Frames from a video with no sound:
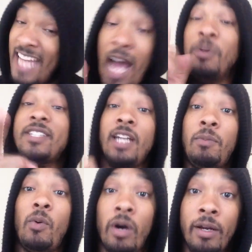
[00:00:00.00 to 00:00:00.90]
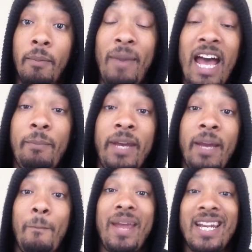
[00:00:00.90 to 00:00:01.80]
And that was number one
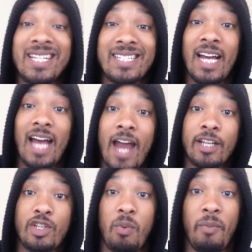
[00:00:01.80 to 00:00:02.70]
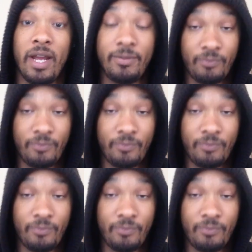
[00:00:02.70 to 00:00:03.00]
Batman beating the snot out of Superman.